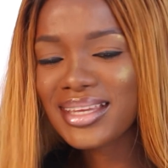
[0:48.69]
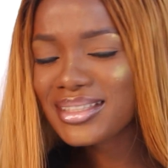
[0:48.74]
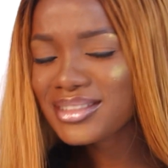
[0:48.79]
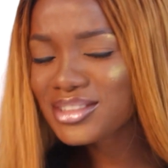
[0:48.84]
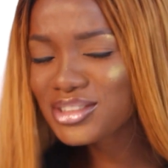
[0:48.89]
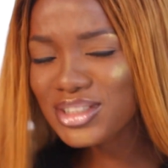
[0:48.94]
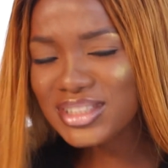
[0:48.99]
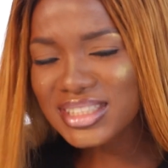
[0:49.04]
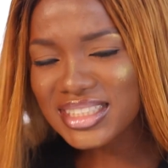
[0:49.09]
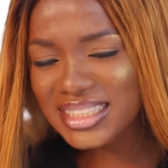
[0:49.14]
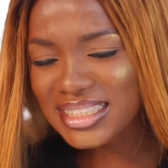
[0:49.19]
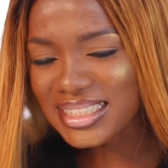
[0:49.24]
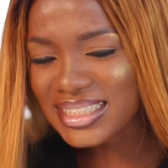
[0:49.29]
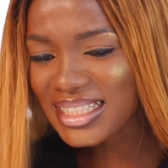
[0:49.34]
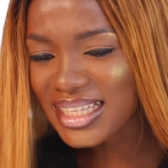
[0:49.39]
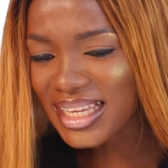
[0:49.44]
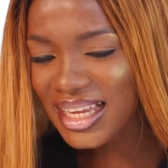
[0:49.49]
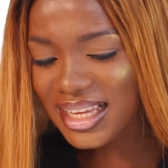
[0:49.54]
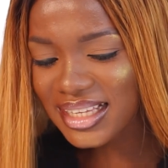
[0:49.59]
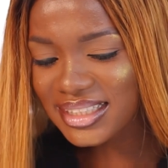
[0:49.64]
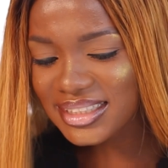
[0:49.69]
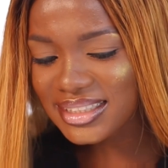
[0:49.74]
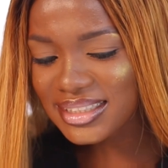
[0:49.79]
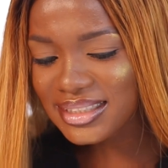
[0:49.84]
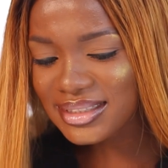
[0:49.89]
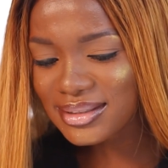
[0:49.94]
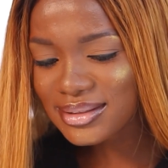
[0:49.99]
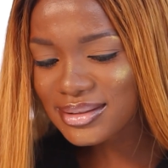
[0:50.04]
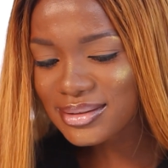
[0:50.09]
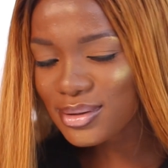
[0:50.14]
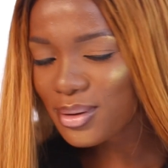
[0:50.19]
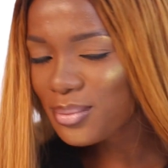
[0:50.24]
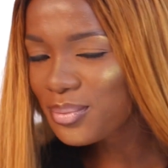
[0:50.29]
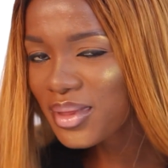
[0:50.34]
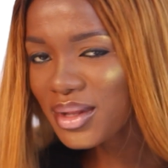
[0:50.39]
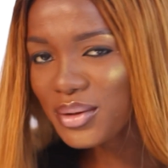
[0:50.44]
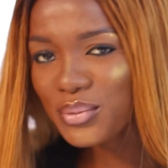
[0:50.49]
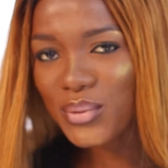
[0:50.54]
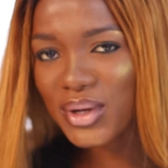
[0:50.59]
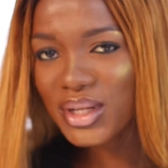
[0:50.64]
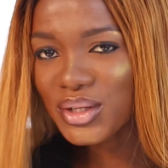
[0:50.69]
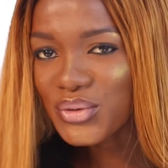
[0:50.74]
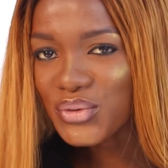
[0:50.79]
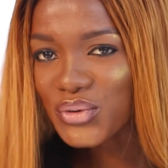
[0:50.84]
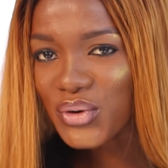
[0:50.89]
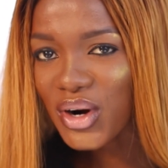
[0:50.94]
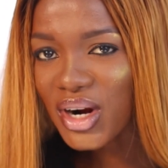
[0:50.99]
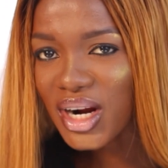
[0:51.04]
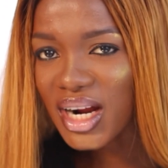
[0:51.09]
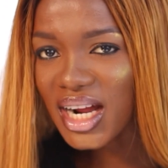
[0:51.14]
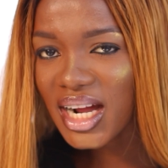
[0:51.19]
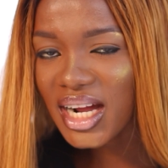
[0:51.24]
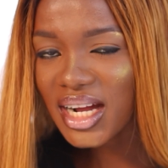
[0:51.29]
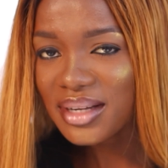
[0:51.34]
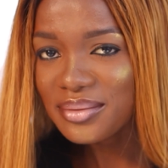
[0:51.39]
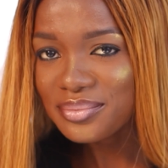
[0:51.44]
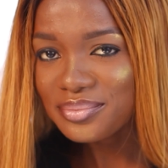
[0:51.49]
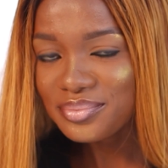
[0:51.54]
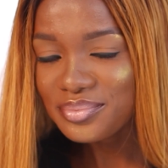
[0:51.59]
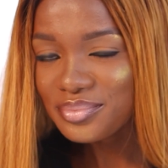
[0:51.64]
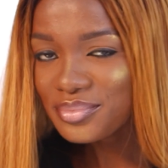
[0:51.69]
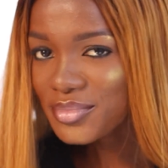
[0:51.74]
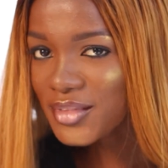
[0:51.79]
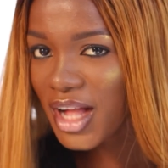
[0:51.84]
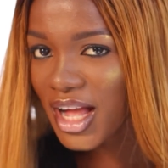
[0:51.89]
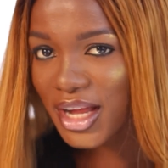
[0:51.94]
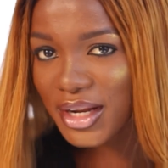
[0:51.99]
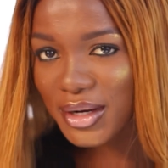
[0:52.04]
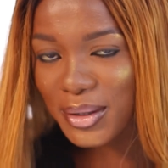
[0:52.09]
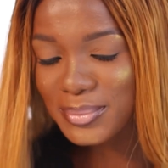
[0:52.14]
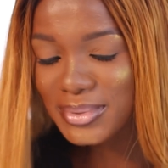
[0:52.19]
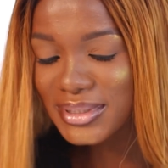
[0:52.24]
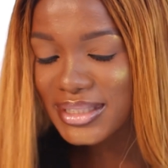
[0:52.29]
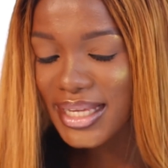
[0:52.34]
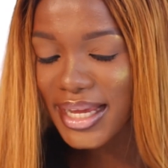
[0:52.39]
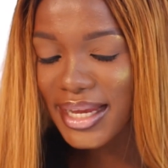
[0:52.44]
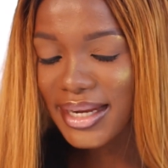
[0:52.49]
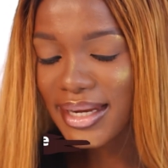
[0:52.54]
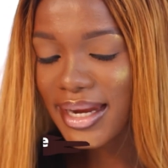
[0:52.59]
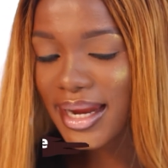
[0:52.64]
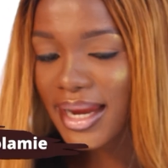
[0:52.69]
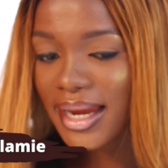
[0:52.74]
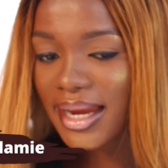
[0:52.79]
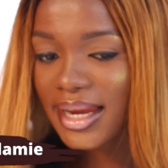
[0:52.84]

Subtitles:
just in case something went wrong. You know what I'm saying?